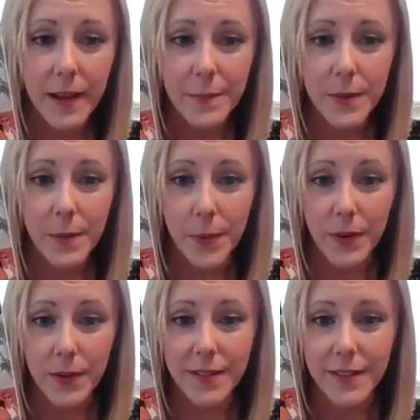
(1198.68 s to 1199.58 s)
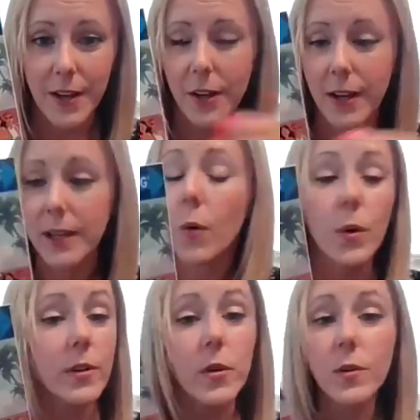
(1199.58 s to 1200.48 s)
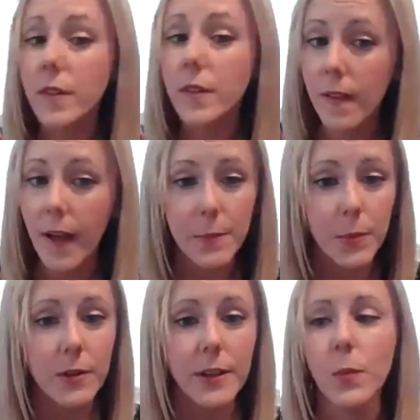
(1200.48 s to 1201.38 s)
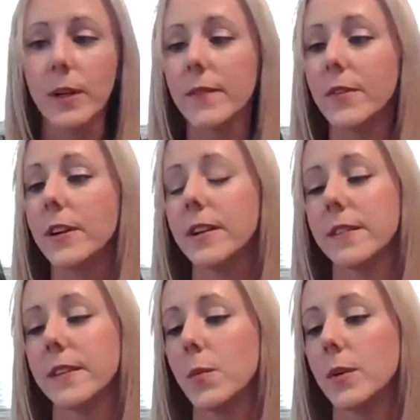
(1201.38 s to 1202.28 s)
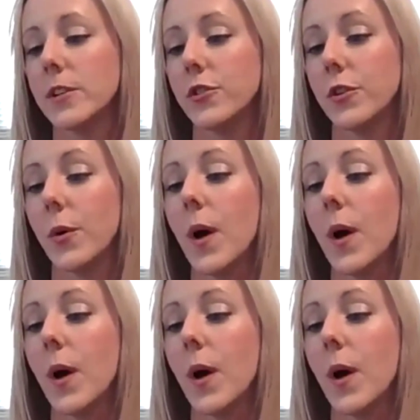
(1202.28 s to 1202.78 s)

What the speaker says: buy them some books, all right? Or go to the library, whatever it is that you want to